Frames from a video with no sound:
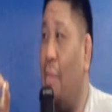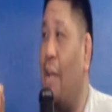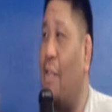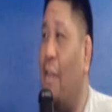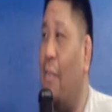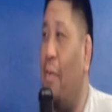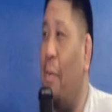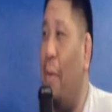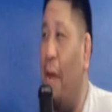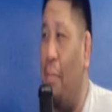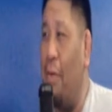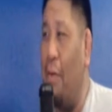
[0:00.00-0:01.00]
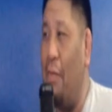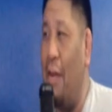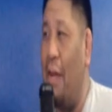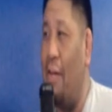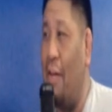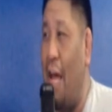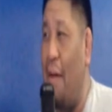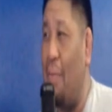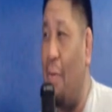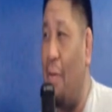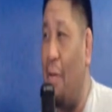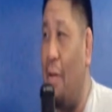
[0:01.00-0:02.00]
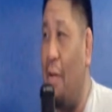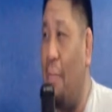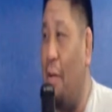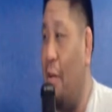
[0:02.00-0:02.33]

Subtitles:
like, is he from the Bay? Boy, we the Hella Capital, you know what I mean?